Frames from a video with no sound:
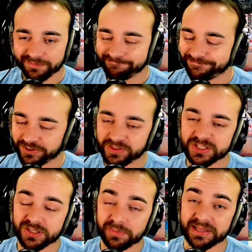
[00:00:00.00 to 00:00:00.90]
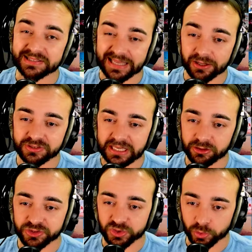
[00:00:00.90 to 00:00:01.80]
for this to be a Telltale
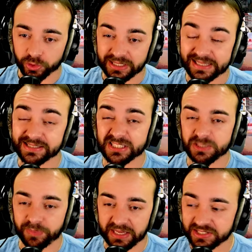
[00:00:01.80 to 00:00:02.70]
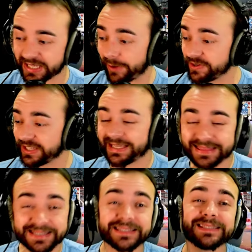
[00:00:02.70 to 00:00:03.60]
story in space, I was like,
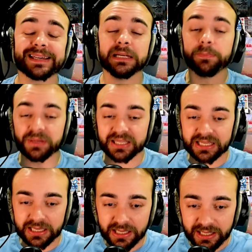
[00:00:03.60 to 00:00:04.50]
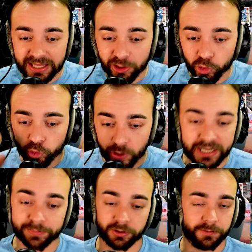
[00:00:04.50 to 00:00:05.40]
this is going to be incredible.